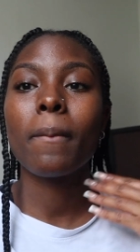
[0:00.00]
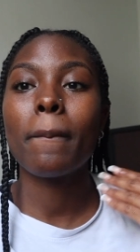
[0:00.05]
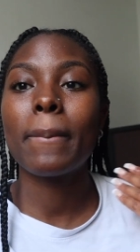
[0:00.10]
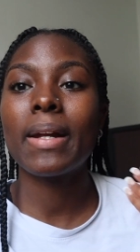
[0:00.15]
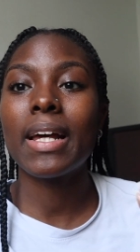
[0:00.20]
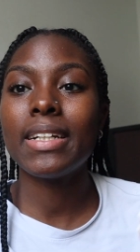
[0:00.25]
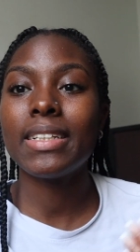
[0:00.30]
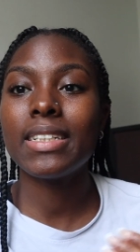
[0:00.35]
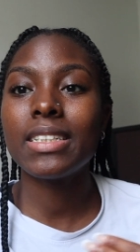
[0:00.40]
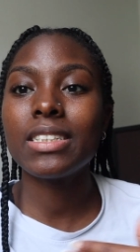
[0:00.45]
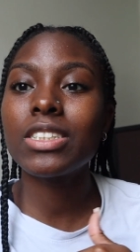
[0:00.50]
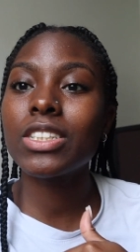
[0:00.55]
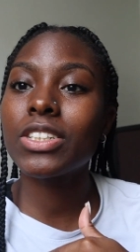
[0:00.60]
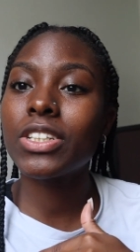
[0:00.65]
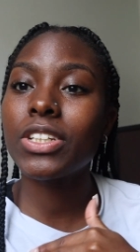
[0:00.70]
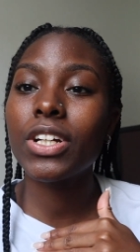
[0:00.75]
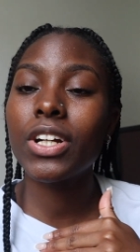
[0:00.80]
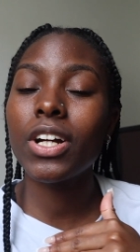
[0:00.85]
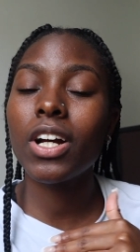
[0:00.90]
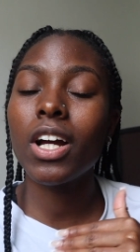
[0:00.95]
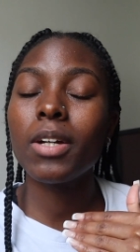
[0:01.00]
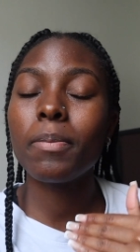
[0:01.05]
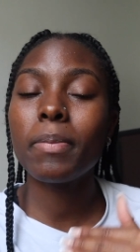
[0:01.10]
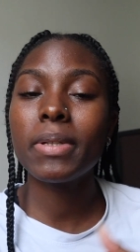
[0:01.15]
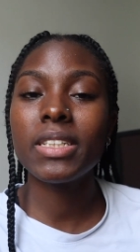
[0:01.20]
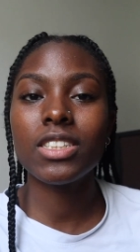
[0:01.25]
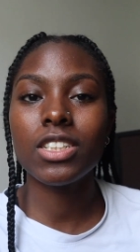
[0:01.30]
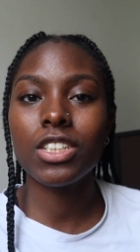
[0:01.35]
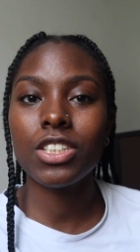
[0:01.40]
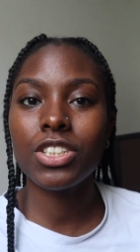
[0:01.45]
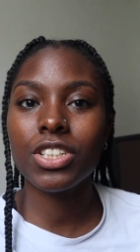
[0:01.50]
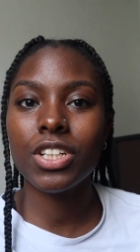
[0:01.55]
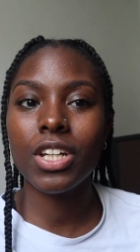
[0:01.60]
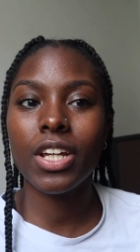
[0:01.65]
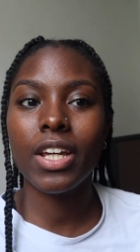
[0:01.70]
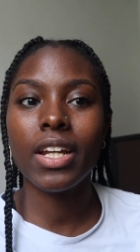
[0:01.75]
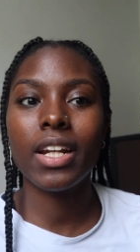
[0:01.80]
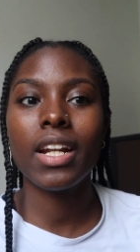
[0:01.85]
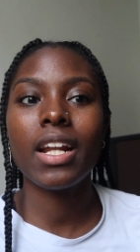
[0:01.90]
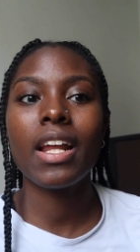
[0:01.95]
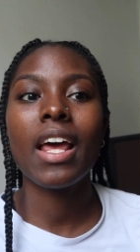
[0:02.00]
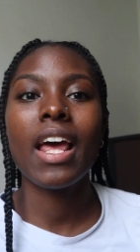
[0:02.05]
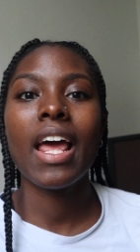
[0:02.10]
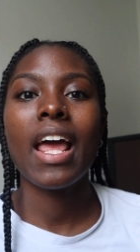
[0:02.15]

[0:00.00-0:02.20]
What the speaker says: but I did secure a position